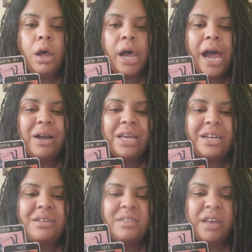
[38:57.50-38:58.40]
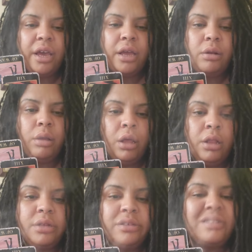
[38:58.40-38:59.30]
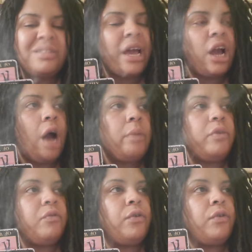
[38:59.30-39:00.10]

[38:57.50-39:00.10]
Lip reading: how can I say it? This is like coming